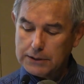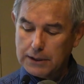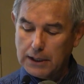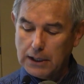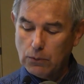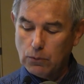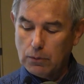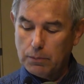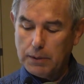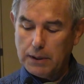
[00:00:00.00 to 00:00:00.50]
that
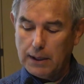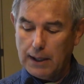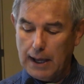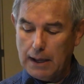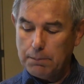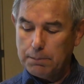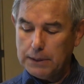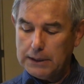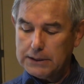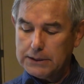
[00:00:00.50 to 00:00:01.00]
he will be
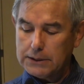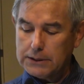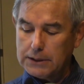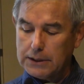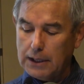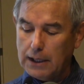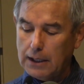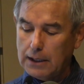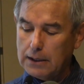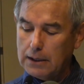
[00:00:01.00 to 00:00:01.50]
amply
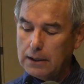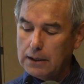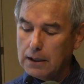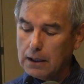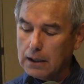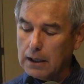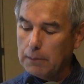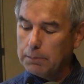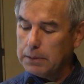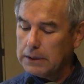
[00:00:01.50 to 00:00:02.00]
sustained in the
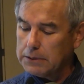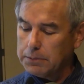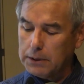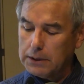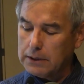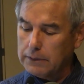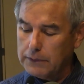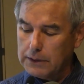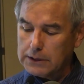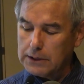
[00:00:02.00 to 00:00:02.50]

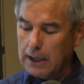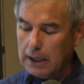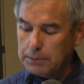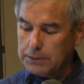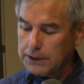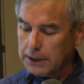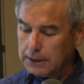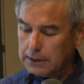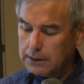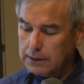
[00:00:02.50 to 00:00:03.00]
accomplishment of this
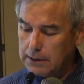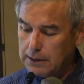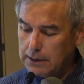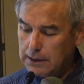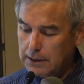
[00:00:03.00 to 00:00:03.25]
object.